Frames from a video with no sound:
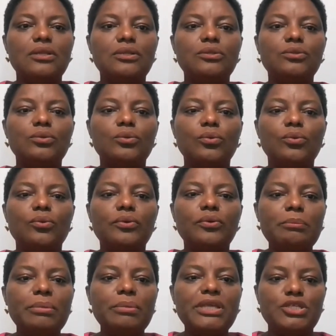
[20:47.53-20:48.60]
to
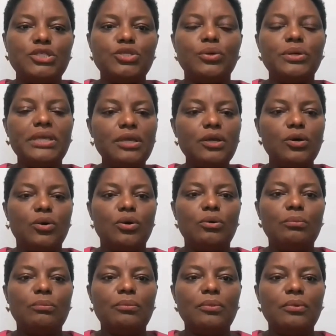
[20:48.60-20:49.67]
replace your
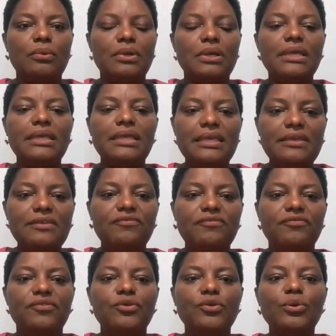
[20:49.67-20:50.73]
income
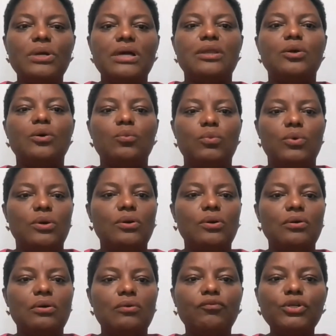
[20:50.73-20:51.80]
if you cannot work.
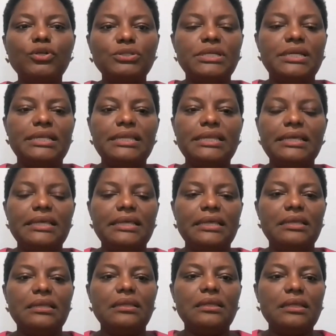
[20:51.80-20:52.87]
Fortunately,
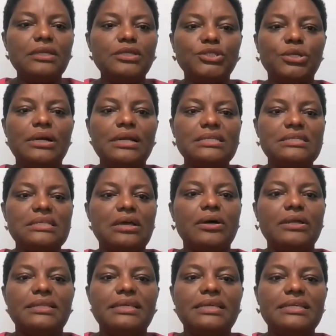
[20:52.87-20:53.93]
insurance
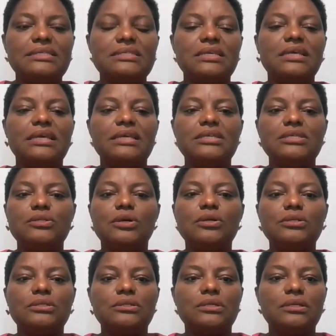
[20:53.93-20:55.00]
nowadays is
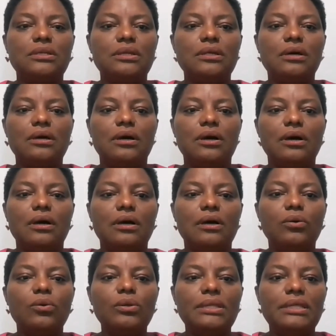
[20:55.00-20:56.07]
not
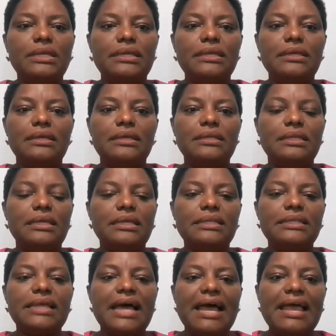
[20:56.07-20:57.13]
only the
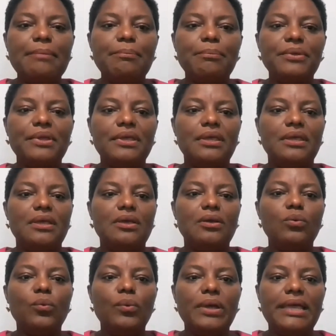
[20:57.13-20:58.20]
type
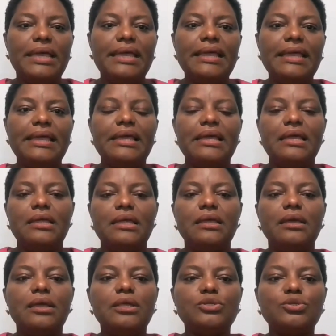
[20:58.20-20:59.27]
where
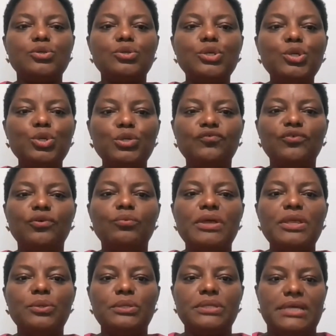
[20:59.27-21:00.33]
it's only useful
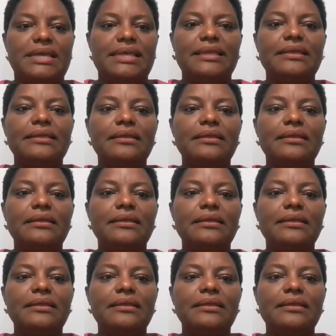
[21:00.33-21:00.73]
when you die.